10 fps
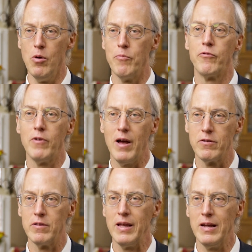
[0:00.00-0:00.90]
oomph
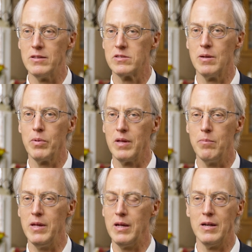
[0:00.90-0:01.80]
rather than simply
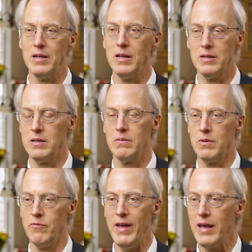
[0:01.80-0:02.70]
being
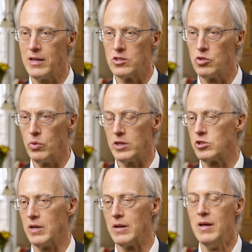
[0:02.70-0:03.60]
a, a vague
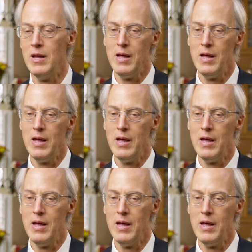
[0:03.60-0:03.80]
intuition?